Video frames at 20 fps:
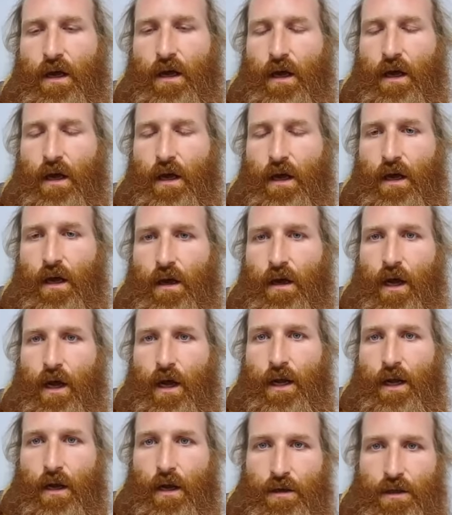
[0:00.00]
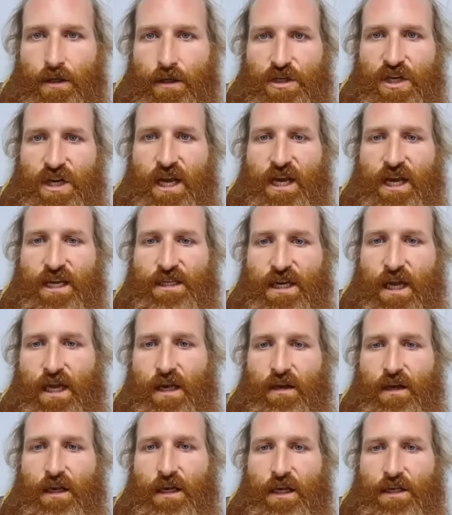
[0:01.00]
I know that she has had
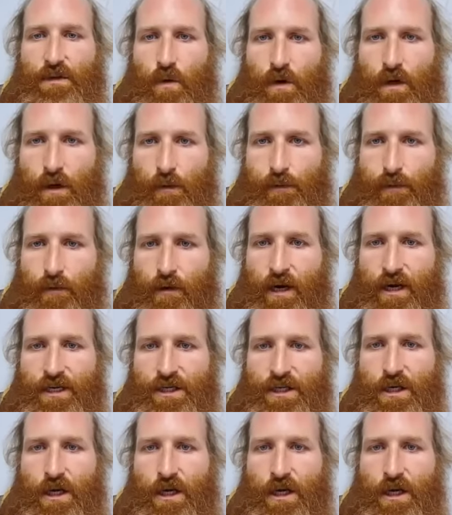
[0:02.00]
at least one operation.